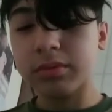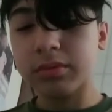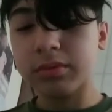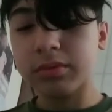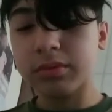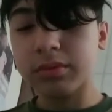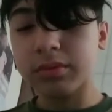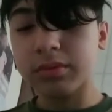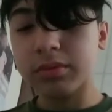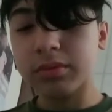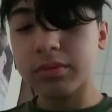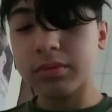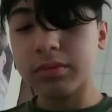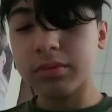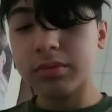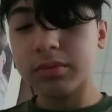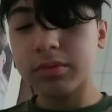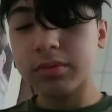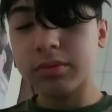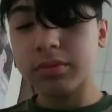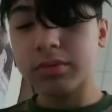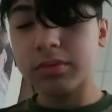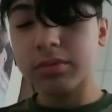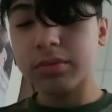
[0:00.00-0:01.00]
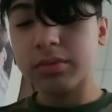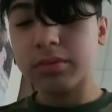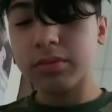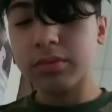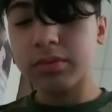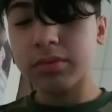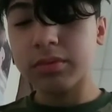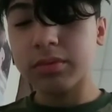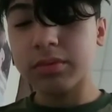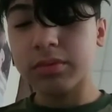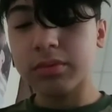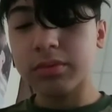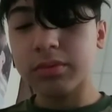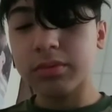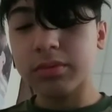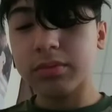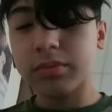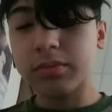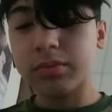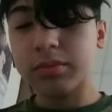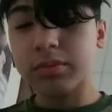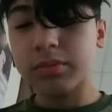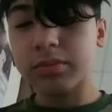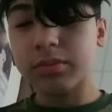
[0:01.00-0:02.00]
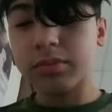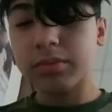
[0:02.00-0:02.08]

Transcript: (not speaking)